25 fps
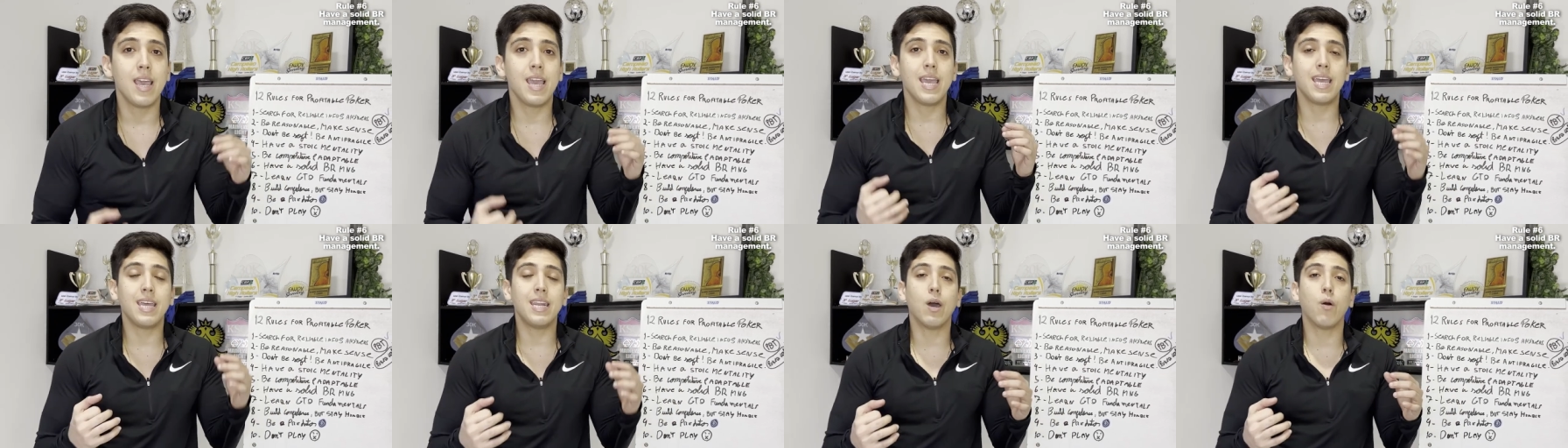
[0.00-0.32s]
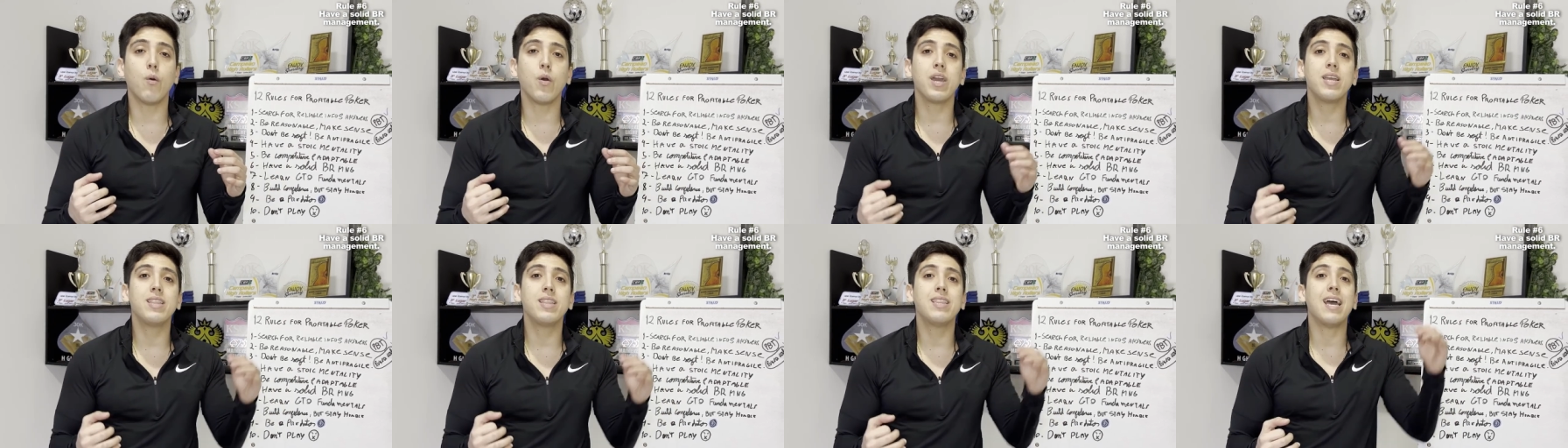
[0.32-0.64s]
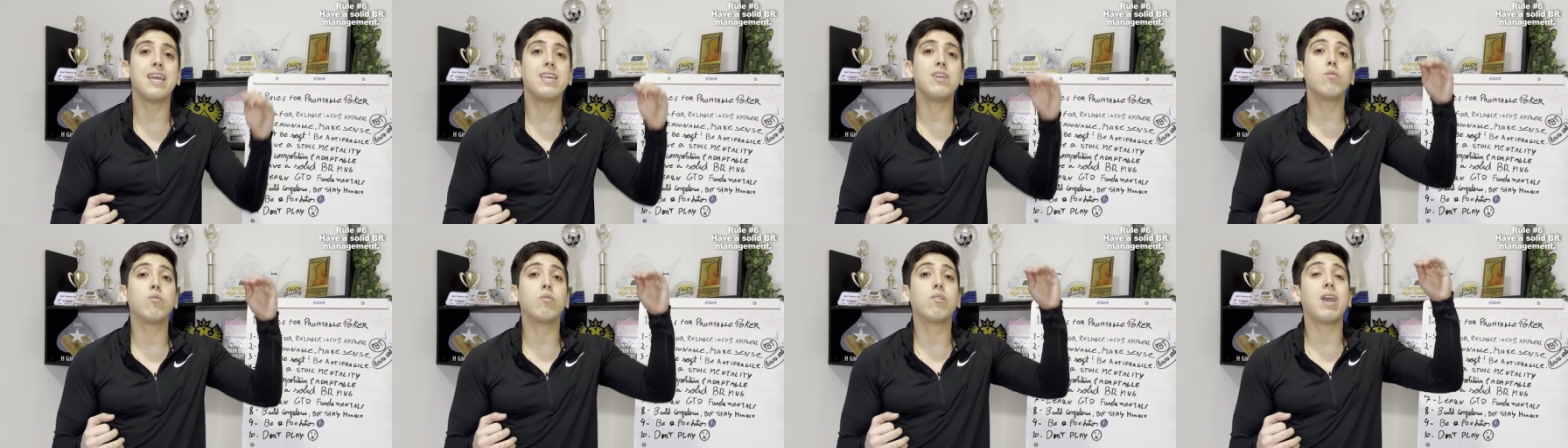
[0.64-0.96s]
in a way that
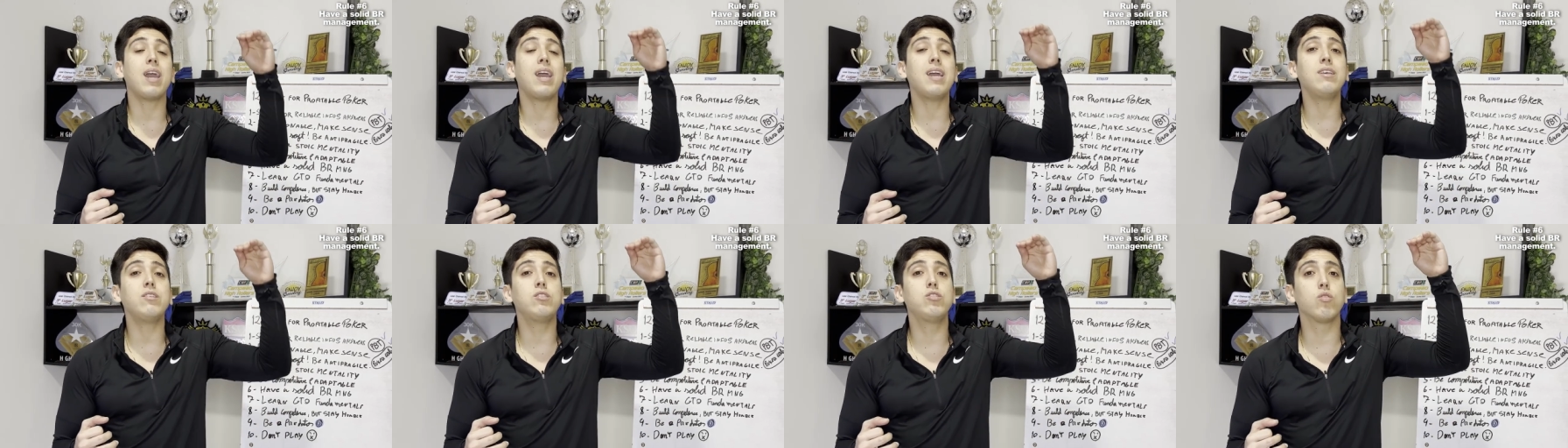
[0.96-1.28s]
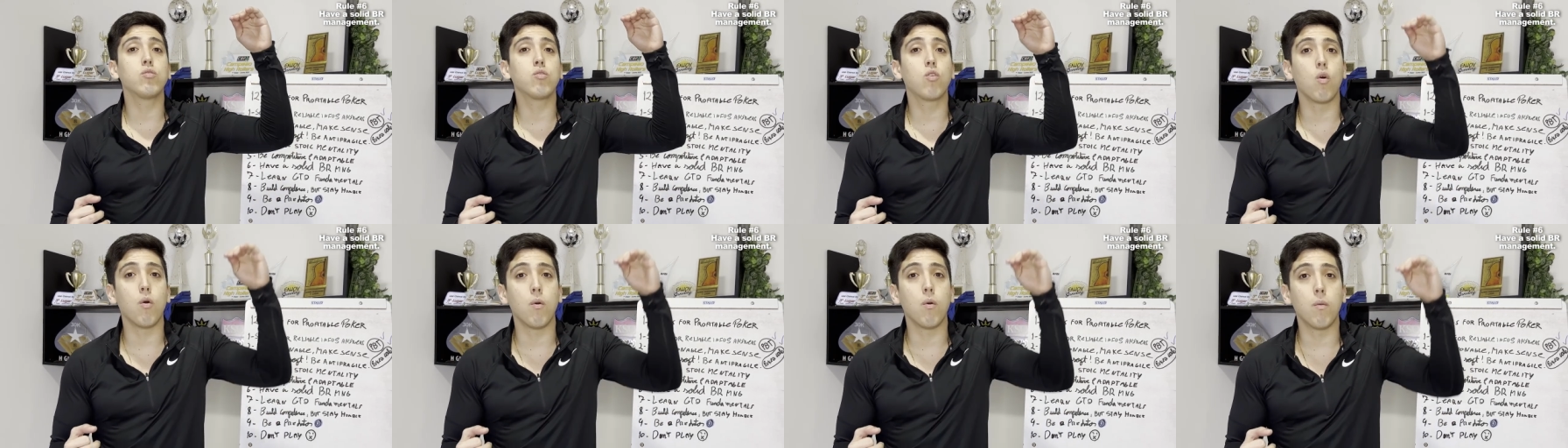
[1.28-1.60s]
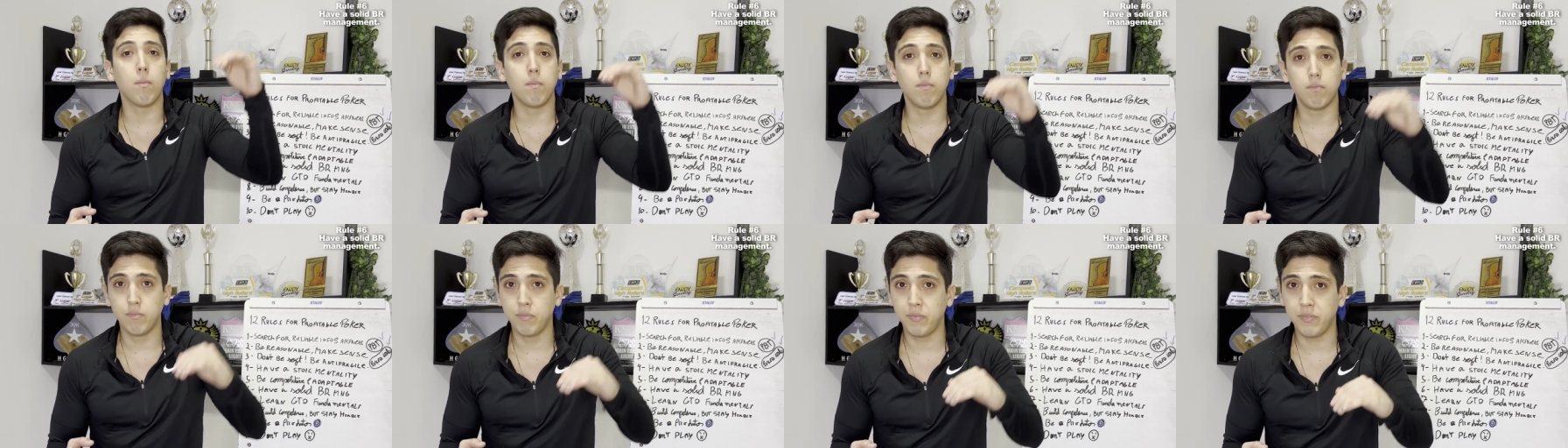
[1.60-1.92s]
in case you
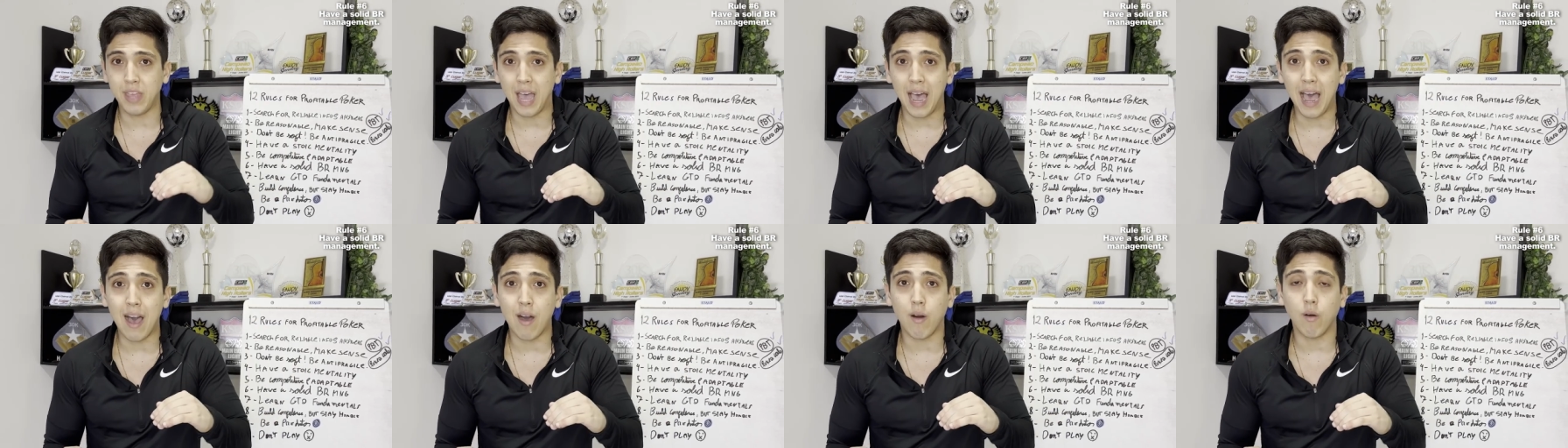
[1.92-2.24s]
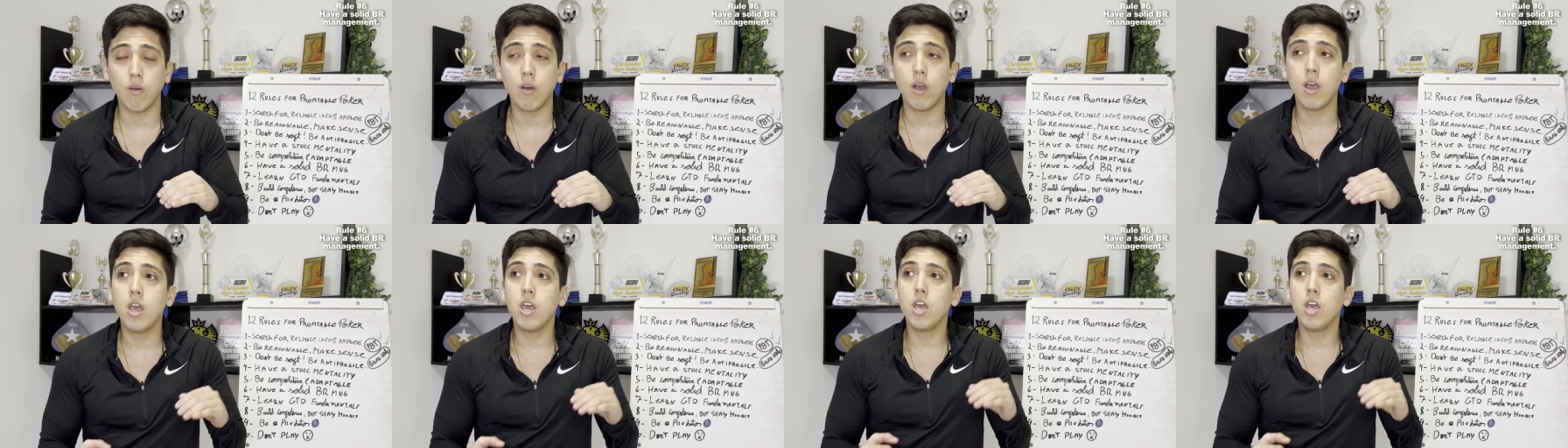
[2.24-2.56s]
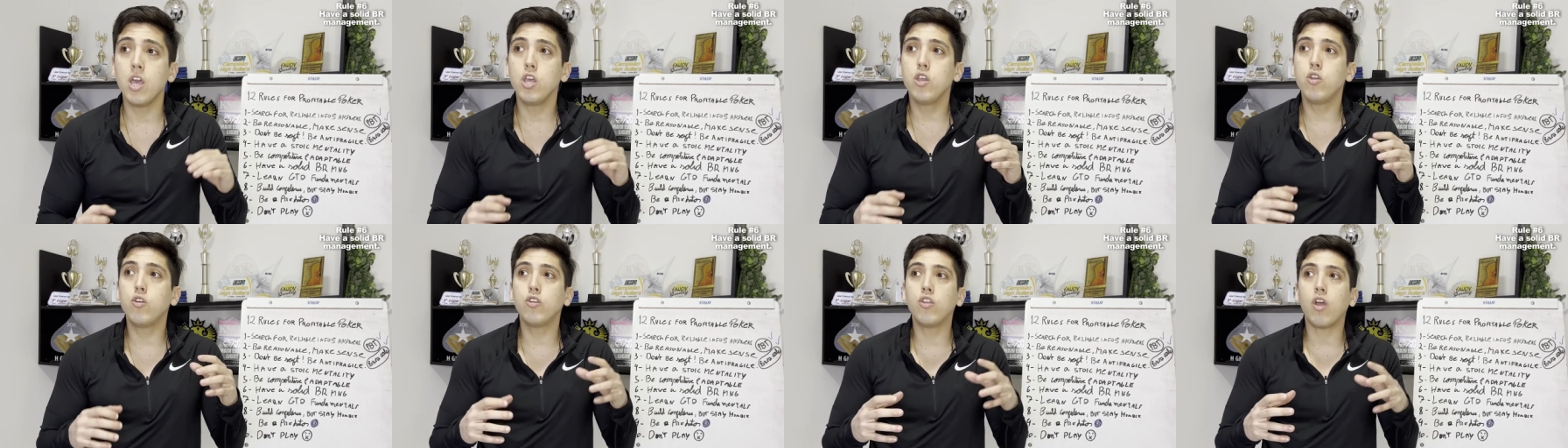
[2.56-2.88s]
go down,
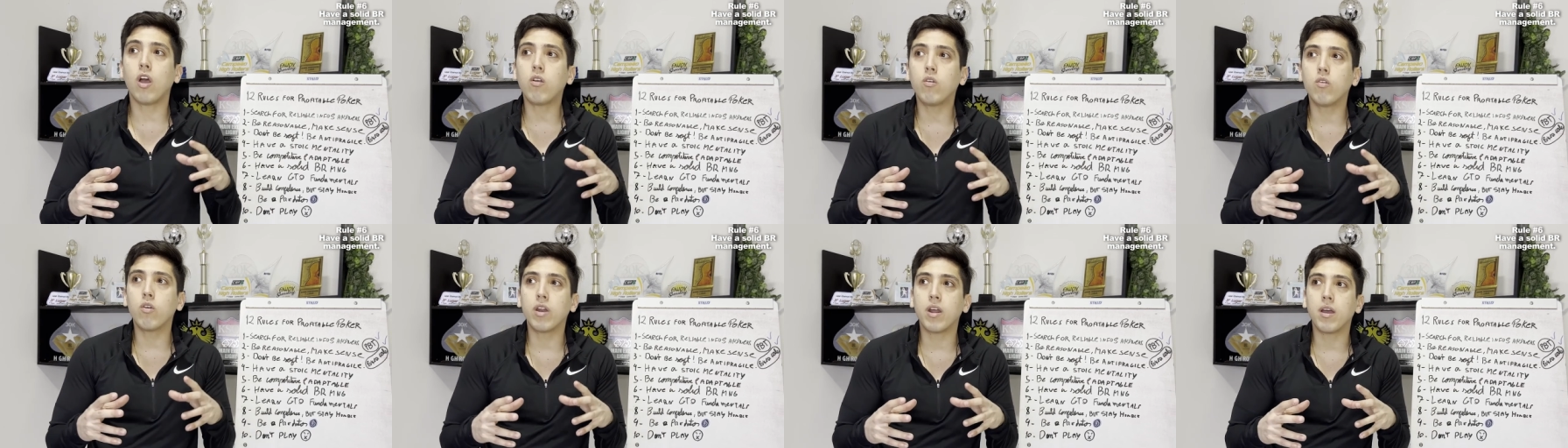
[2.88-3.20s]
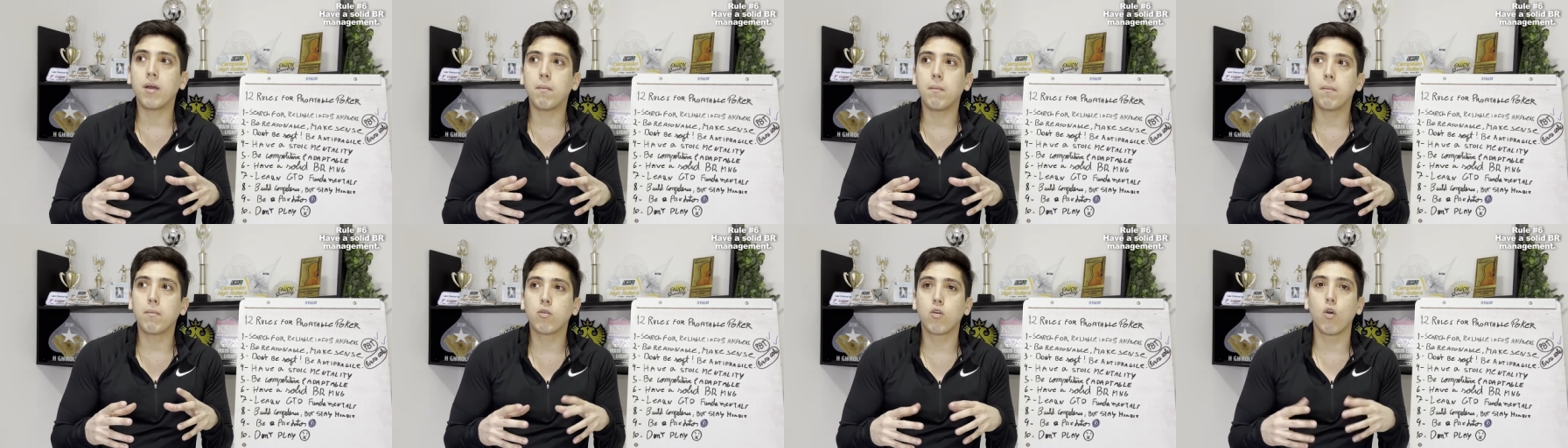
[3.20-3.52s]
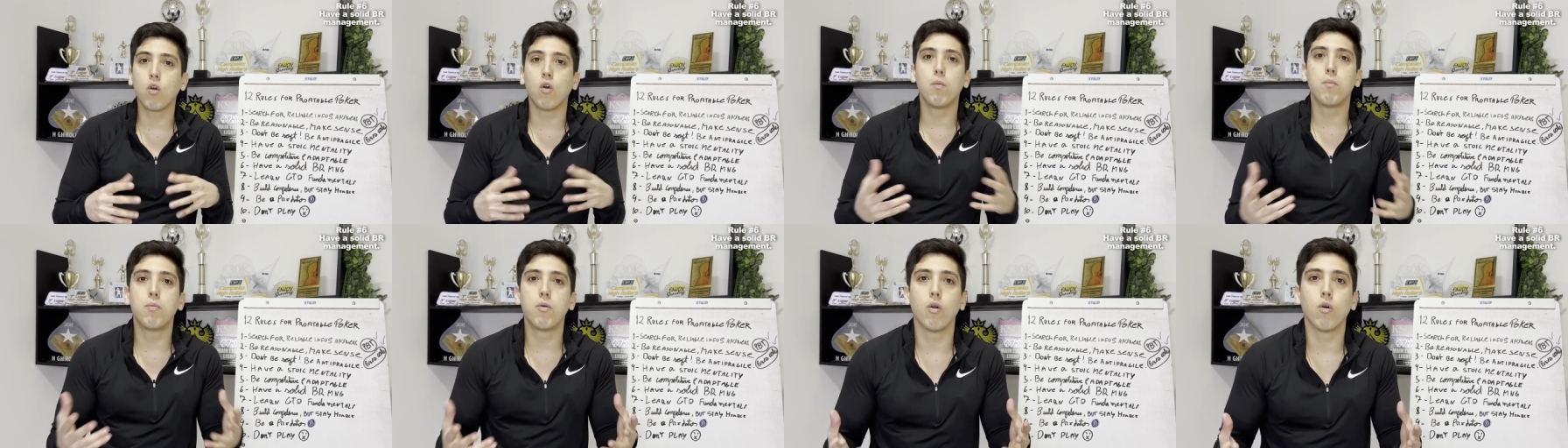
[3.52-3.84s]
you're not gonna
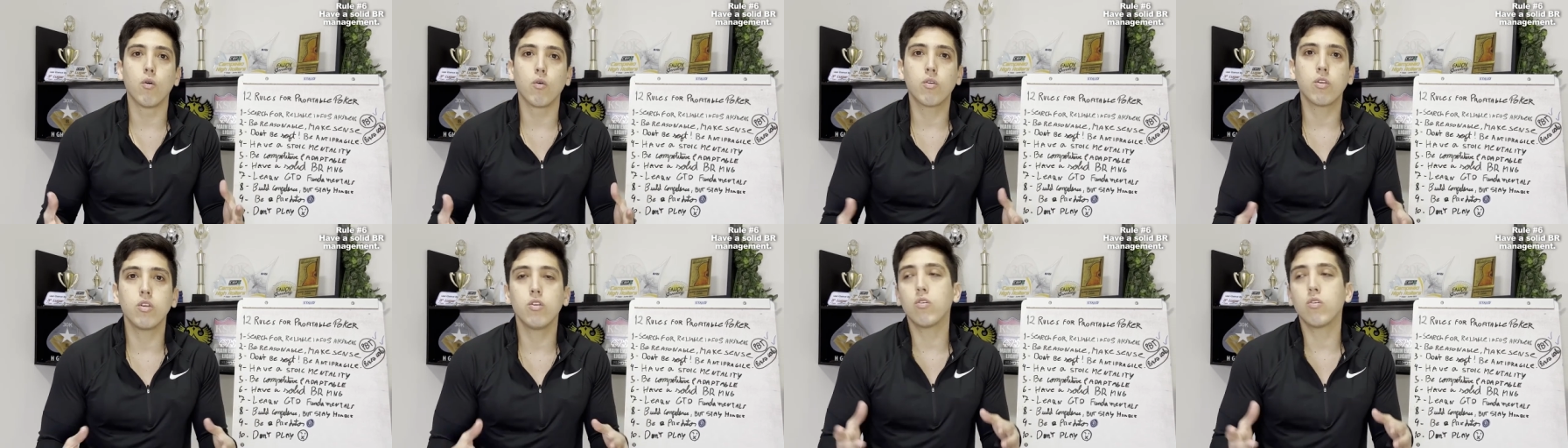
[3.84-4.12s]
go broke.